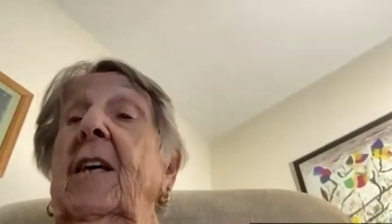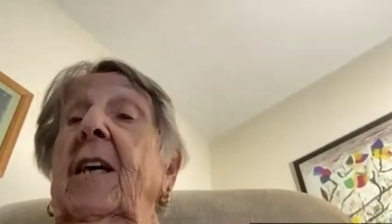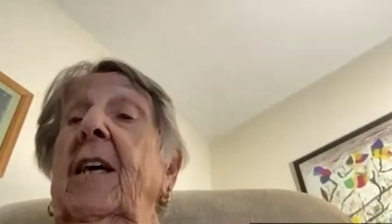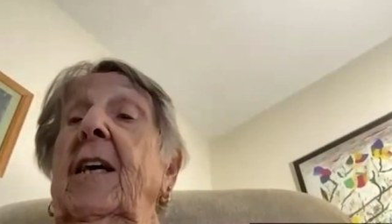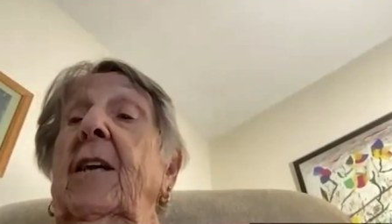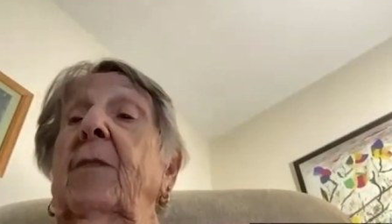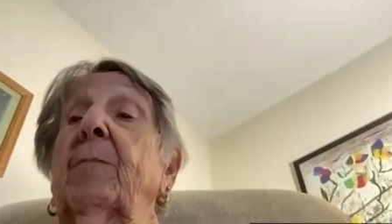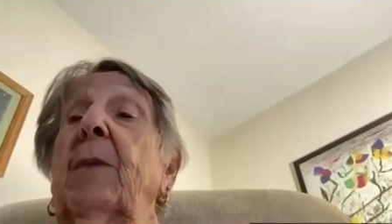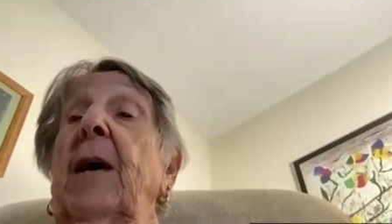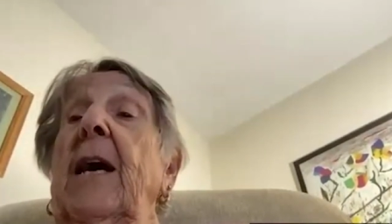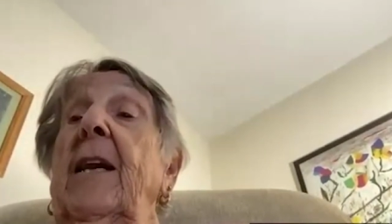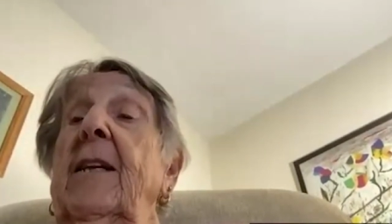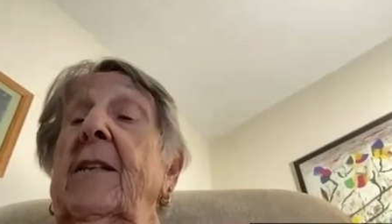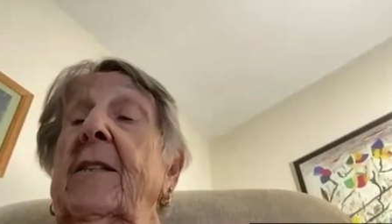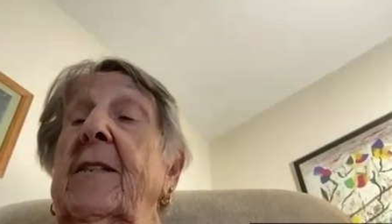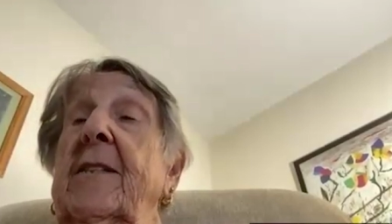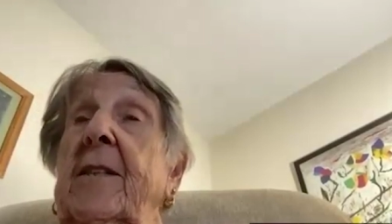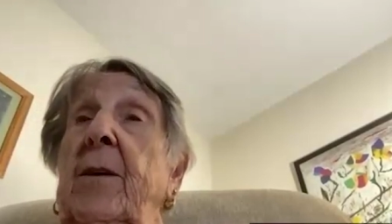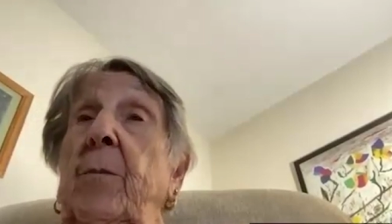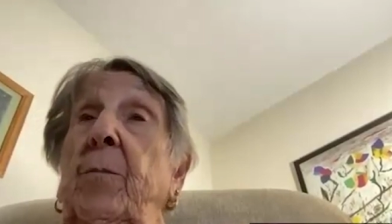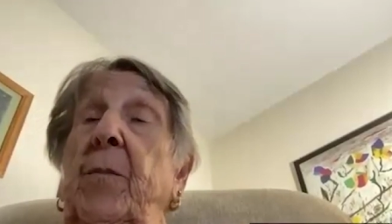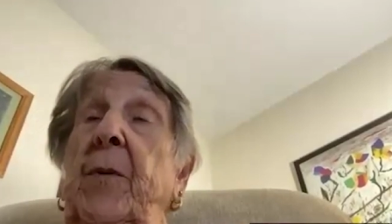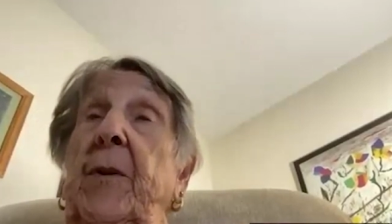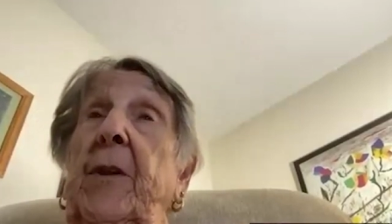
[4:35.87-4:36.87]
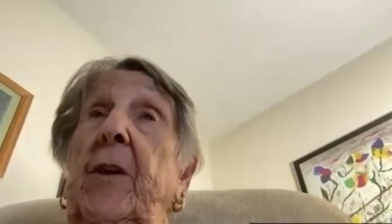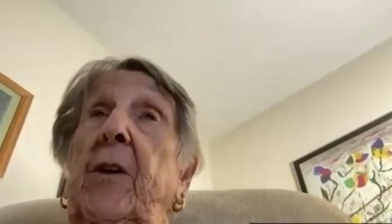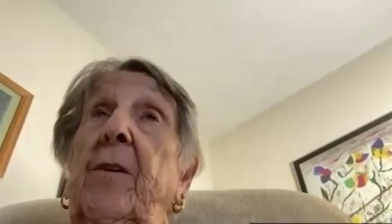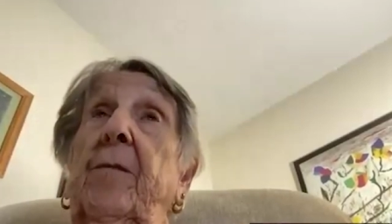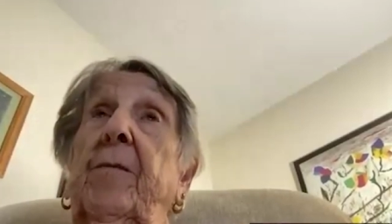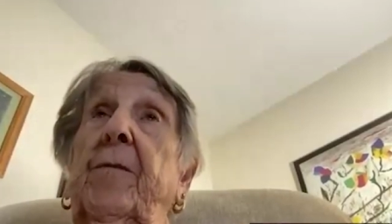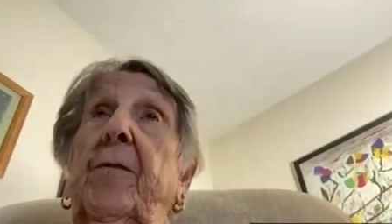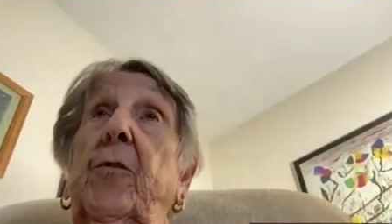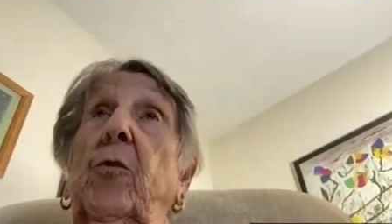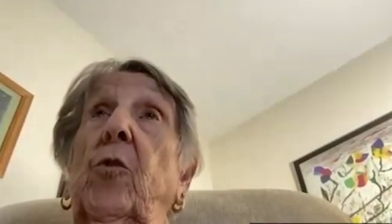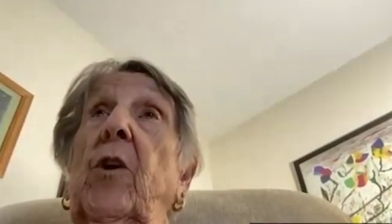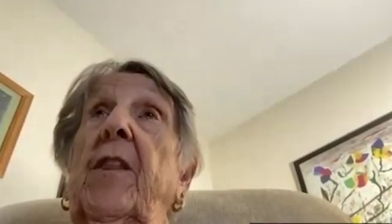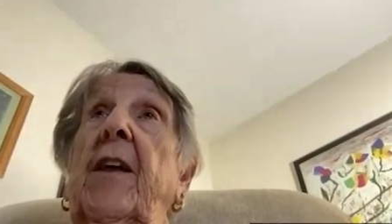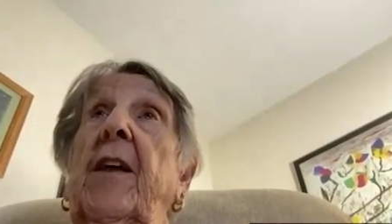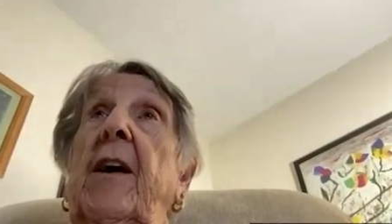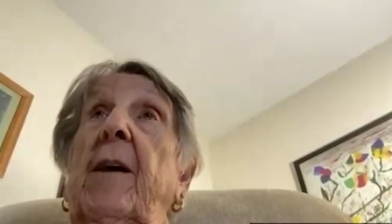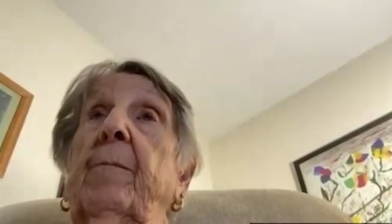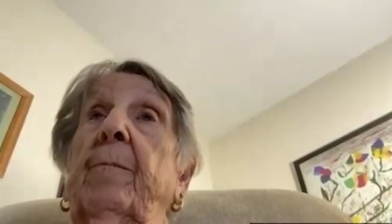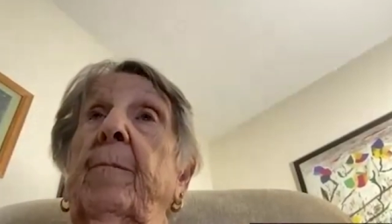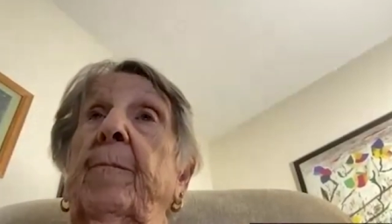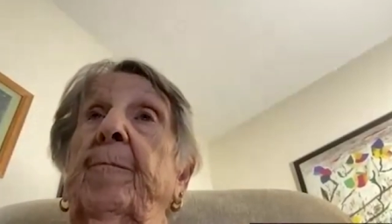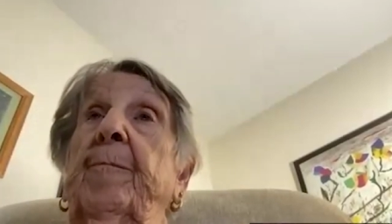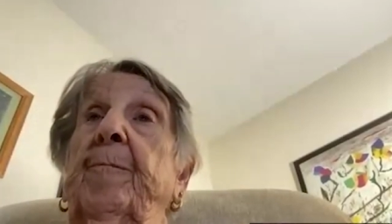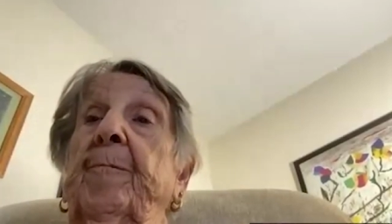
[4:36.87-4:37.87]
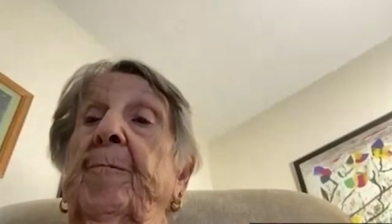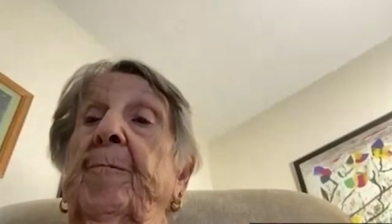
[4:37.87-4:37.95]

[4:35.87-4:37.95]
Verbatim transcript: it made it simpler for them.